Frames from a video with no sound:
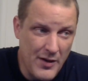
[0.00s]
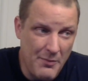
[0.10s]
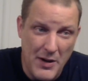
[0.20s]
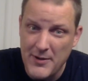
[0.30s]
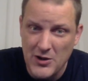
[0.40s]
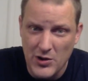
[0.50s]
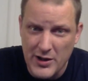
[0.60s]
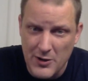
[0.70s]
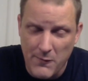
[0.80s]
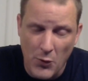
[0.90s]
maybe look
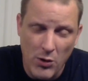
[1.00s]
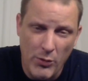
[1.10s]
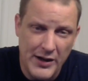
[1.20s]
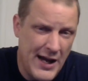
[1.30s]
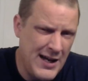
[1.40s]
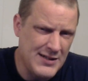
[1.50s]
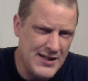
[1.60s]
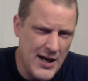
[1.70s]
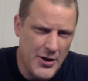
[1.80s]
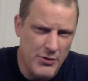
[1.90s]
at your 401k and
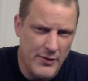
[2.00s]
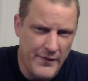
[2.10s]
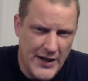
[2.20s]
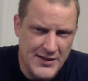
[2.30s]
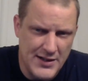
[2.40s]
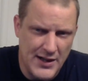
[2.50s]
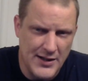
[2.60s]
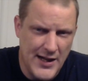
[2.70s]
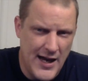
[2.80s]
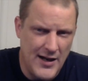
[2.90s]
see how you're investing
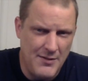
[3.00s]
in that